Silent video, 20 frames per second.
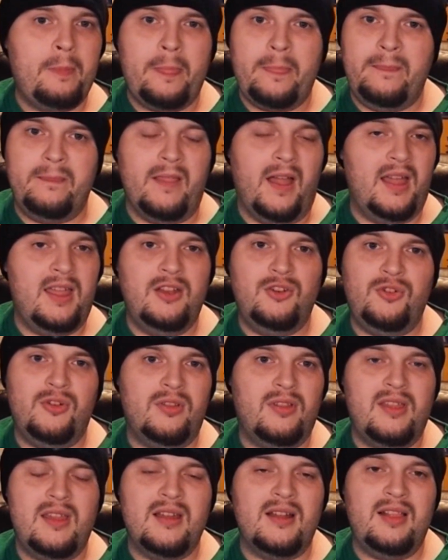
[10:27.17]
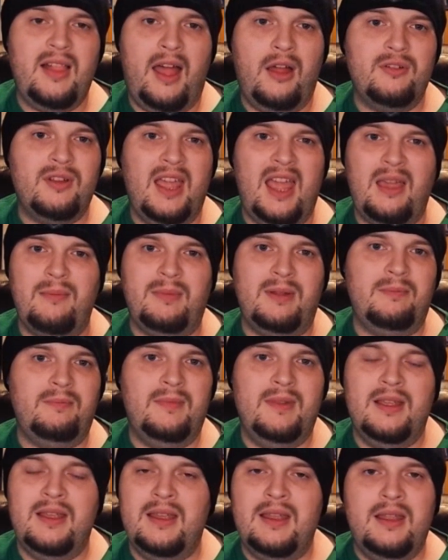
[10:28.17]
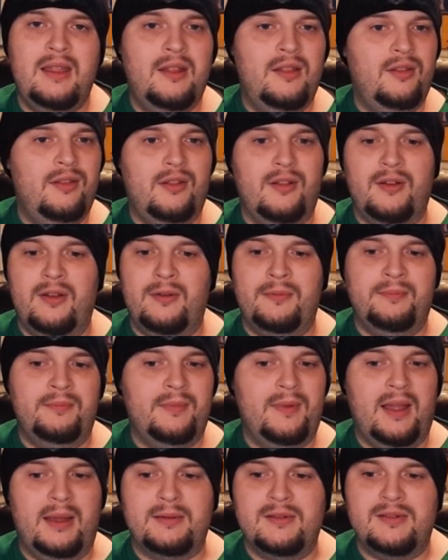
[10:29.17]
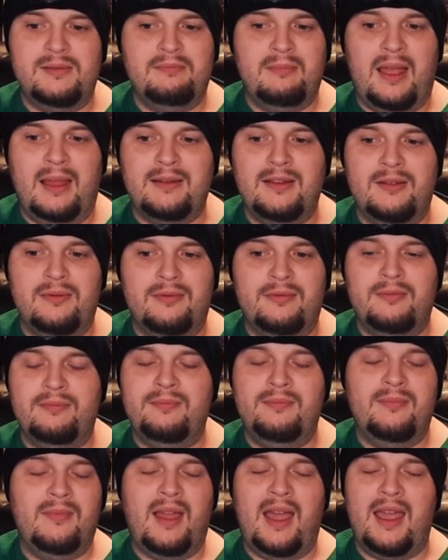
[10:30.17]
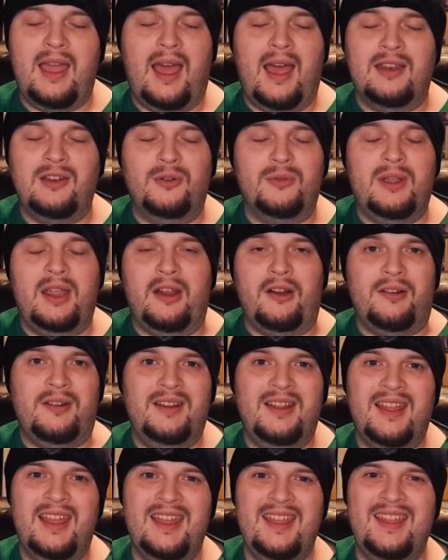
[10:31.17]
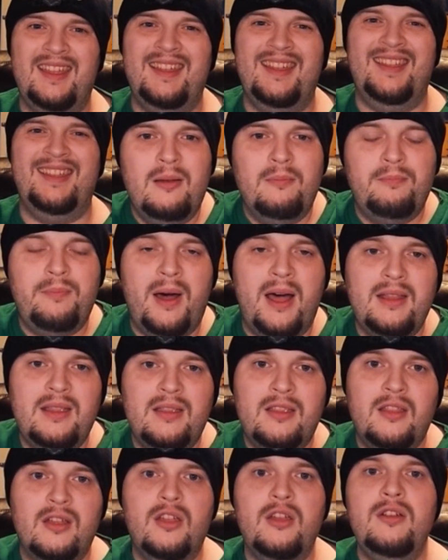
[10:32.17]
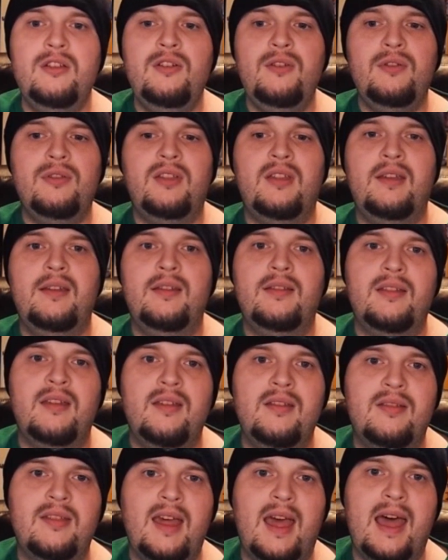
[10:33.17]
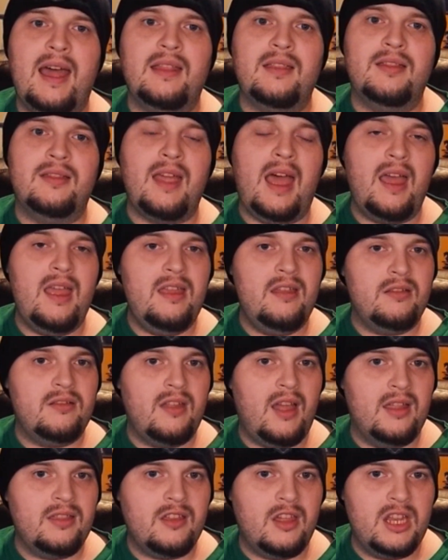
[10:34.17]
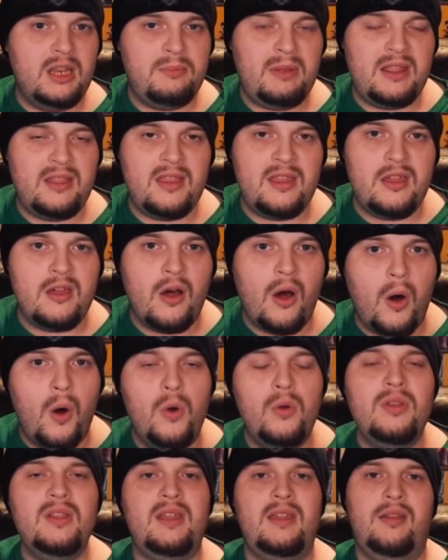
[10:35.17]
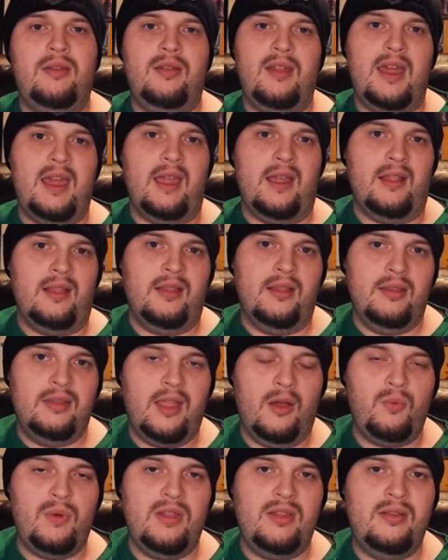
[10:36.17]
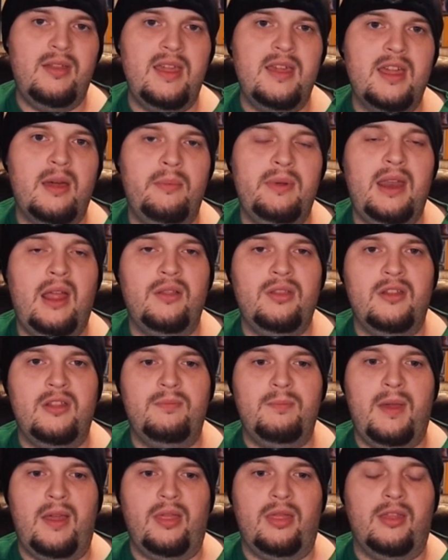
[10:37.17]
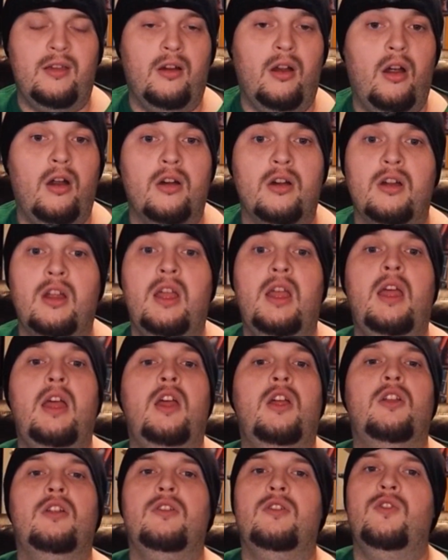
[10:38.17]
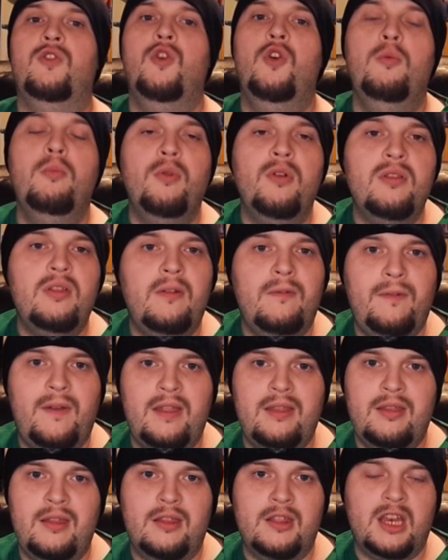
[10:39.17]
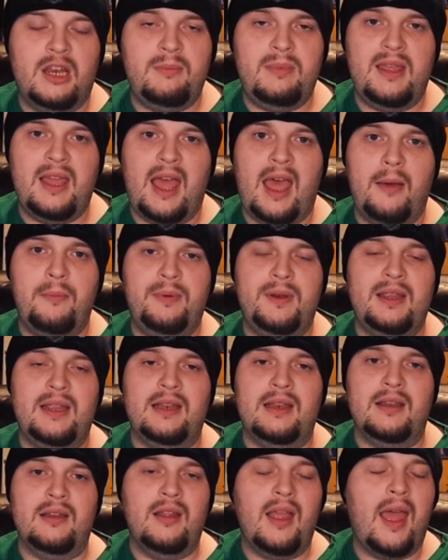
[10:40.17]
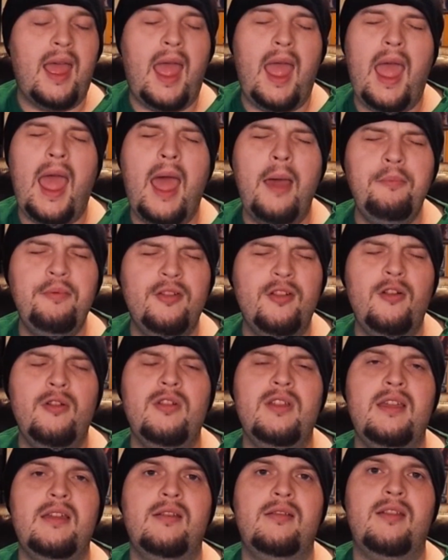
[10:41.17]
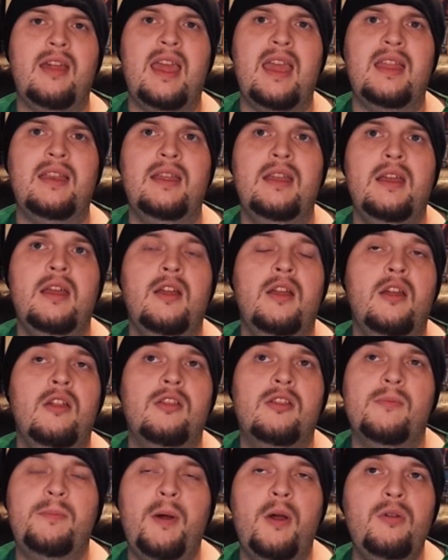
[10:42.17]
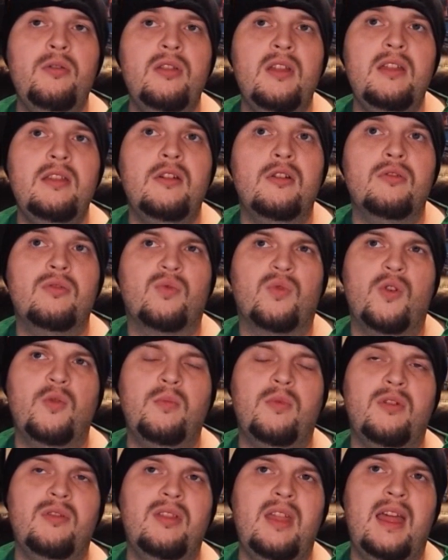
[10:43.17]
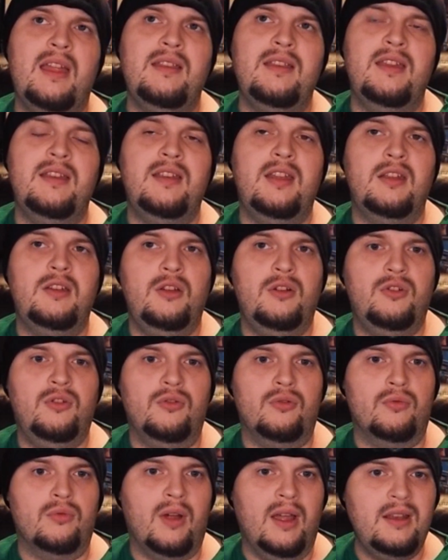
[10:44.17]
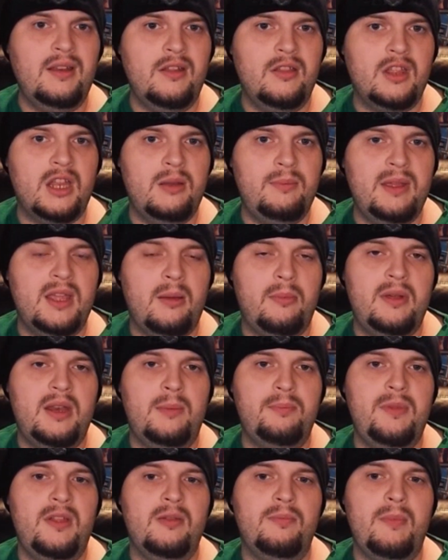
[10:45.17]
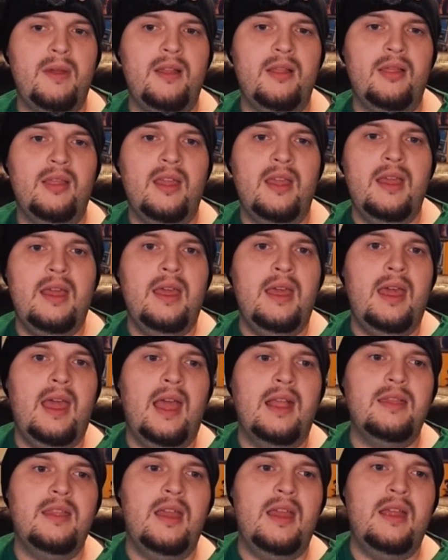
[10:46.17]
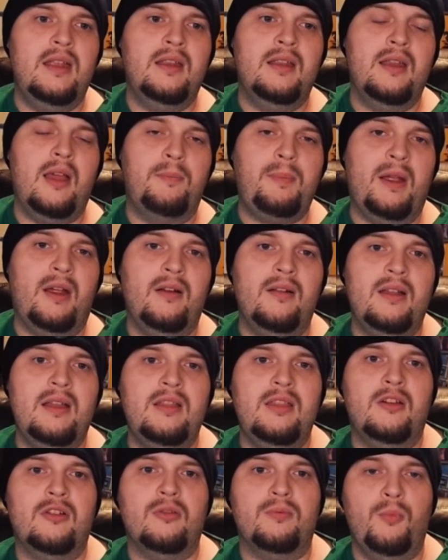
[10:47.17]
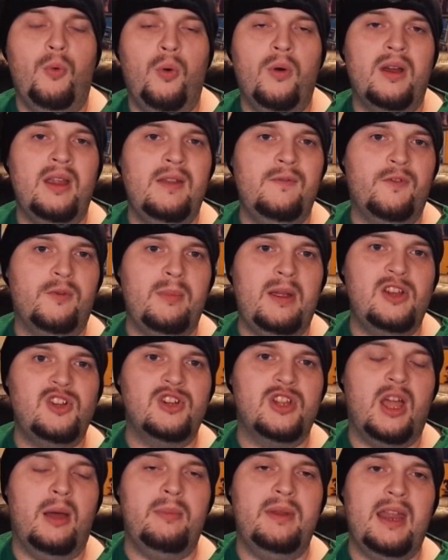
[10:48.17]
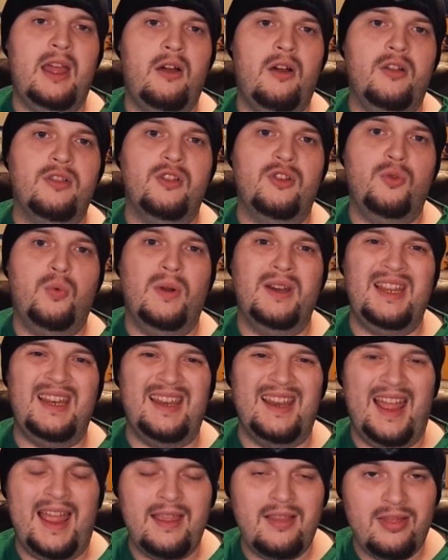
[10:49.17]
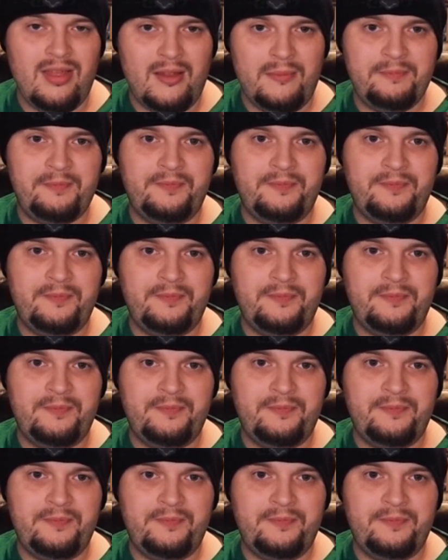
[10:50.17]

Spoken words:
not interested in cloud gaming, so I don't care. But the good news is that is not going to be the only thing that we see coming out this month. There are numerous events that's going to be happening, absolutely insane. Supposedly there's rumor that Nintendo Direct is going to be coming up this month, and then apparently there's more information coming out on the 29th.